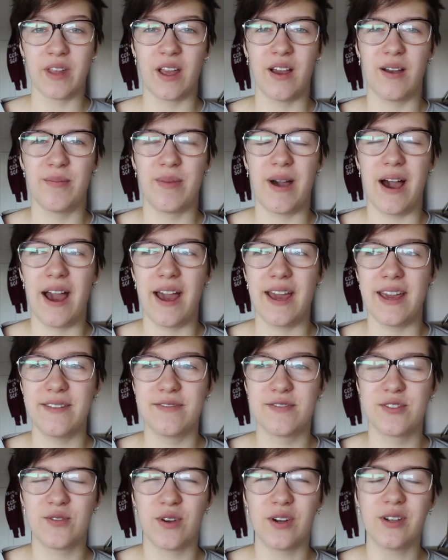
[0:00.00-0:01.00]

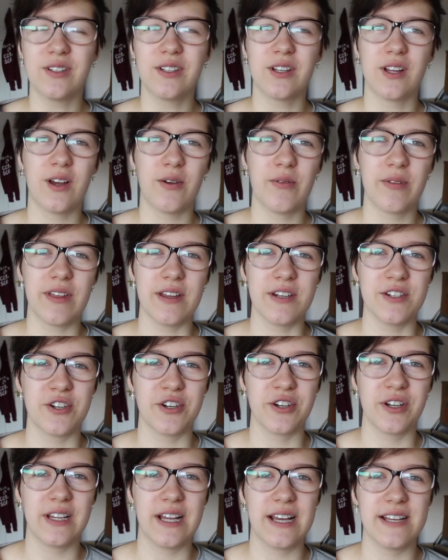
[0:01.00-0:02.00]
I've struggled a lot with
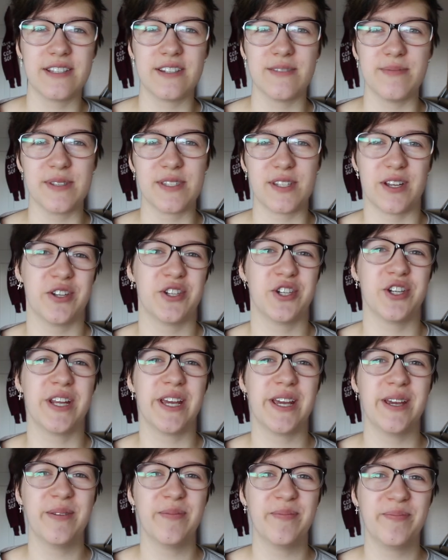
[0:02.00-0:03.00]
internalized
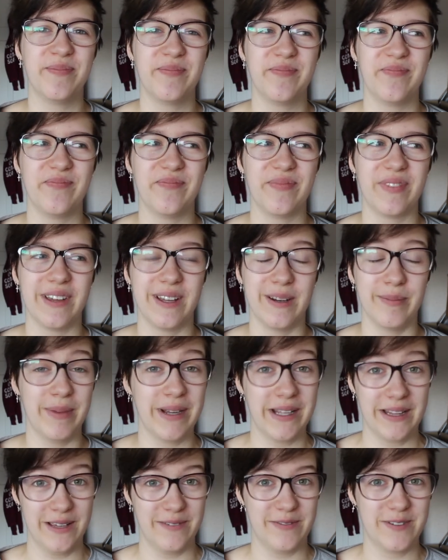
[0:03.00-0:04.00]
misogyny in
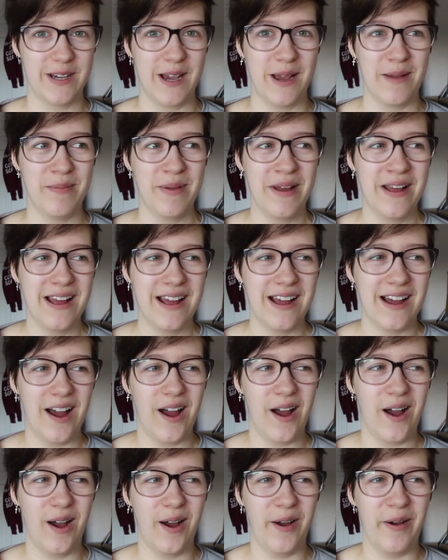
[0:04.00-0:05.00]
my lifetime.
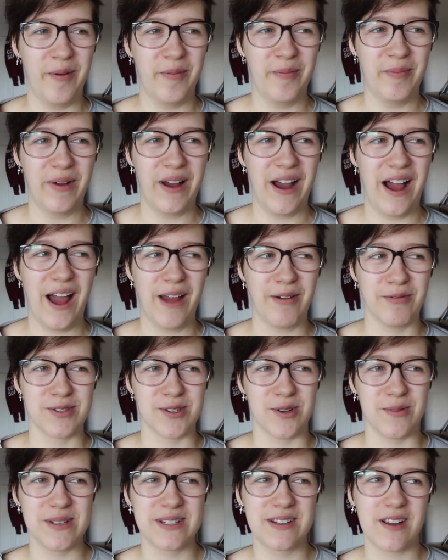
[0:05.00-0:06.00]
I
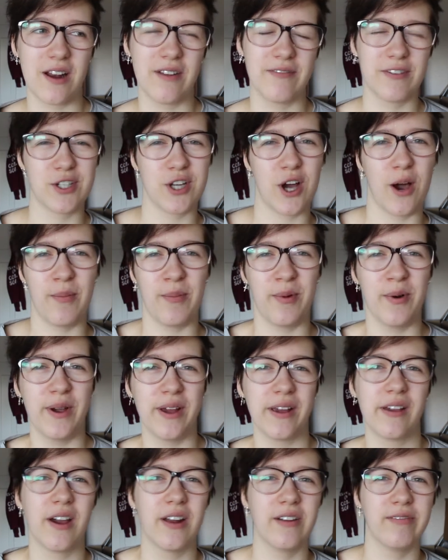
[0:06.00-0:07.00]
was always kind of a
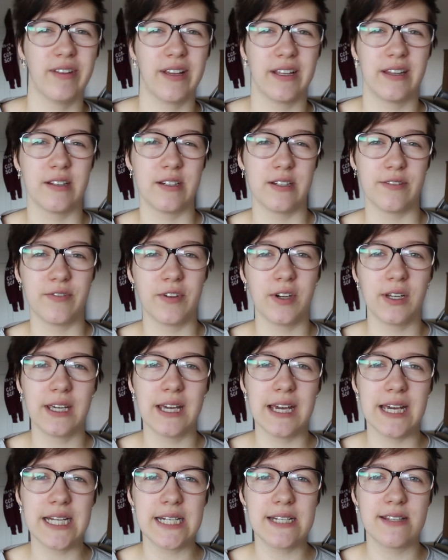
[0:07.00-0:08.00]
tomboy and kind of like the different
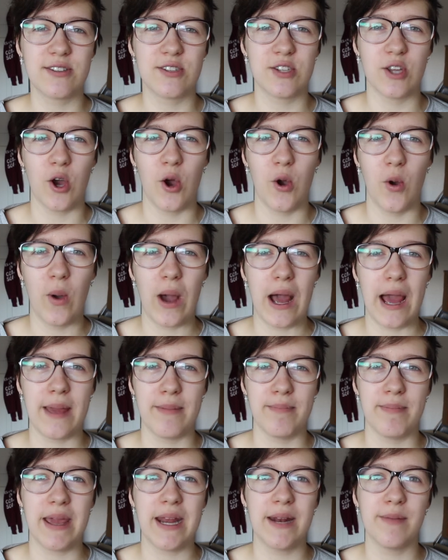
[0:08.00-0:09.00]
kid, so
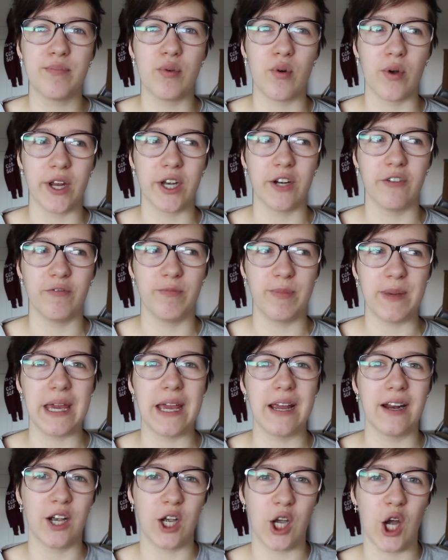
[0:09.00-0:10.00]
I made a point of
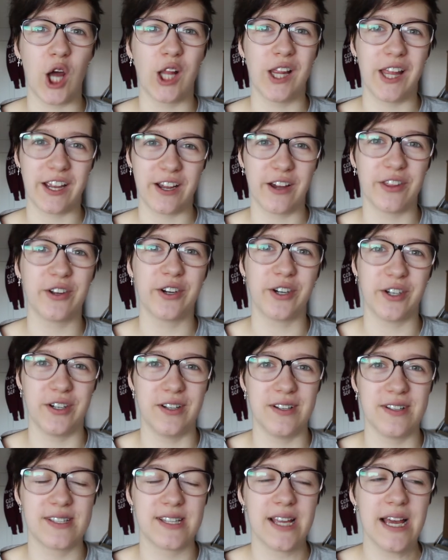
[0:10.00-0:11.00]
being not like other
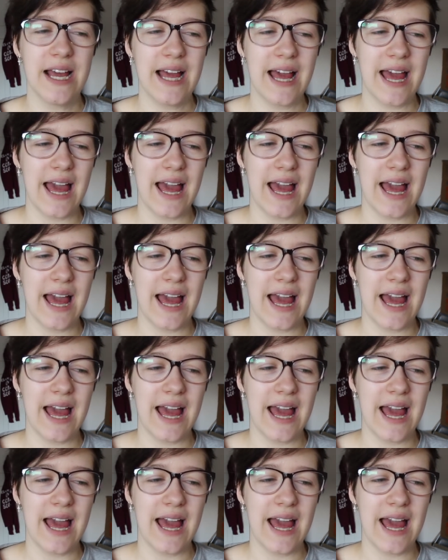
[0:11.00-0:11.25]
girls.